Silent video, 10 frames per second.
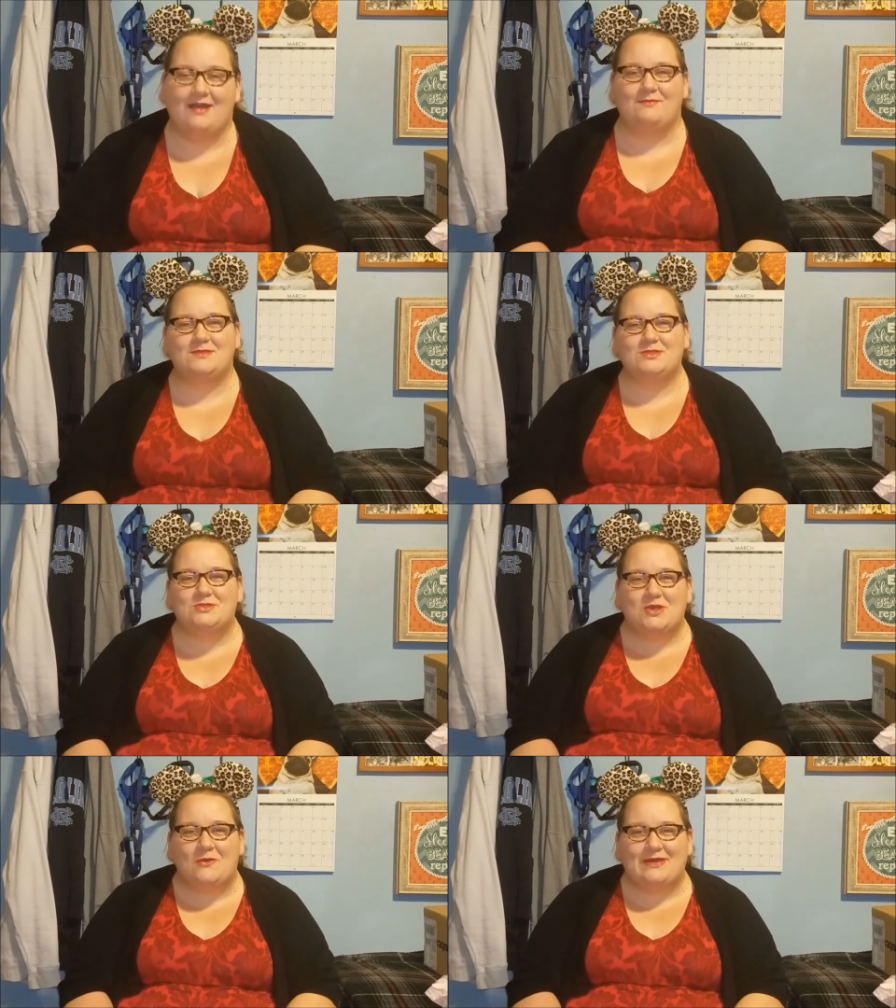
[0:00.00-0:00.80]
I'm
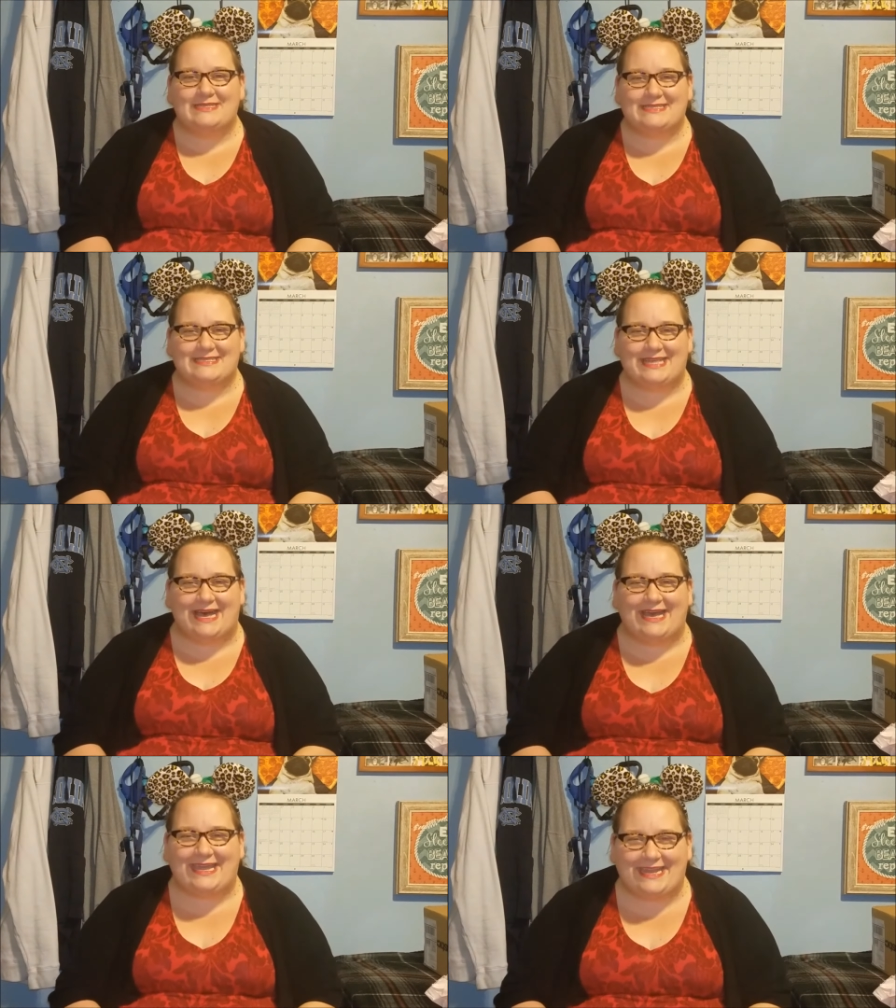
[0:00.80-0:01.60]
so
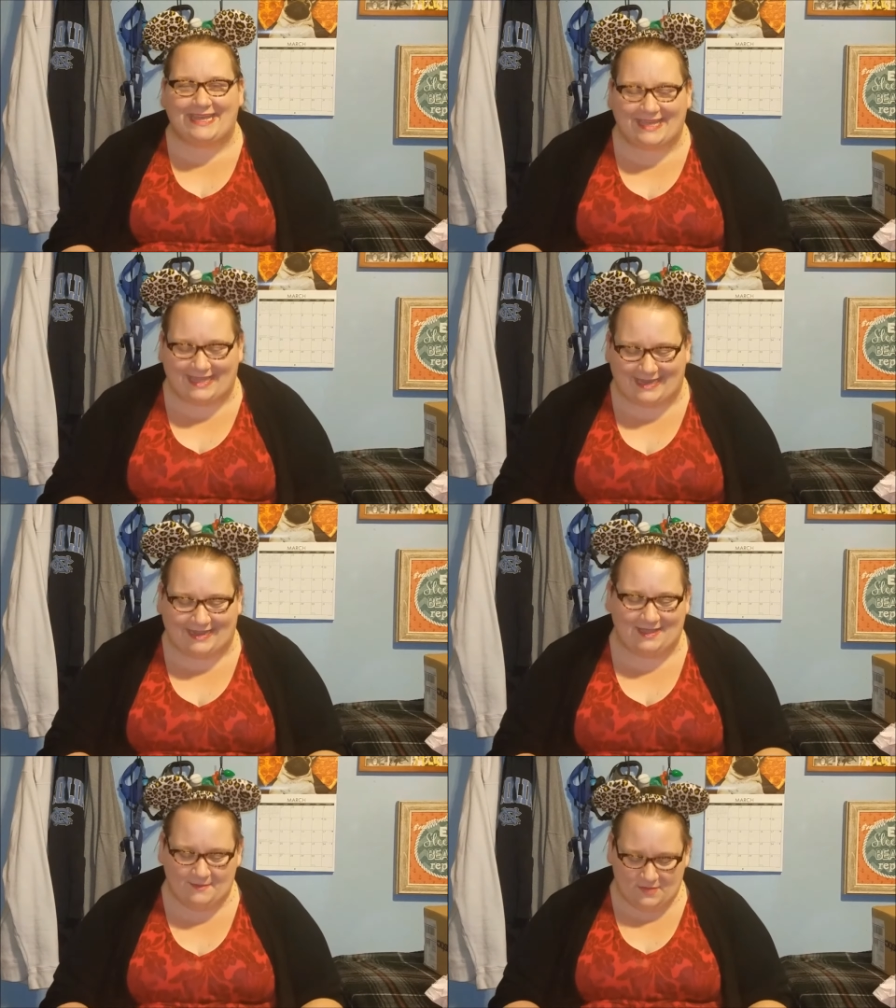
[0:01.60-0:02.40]
excited.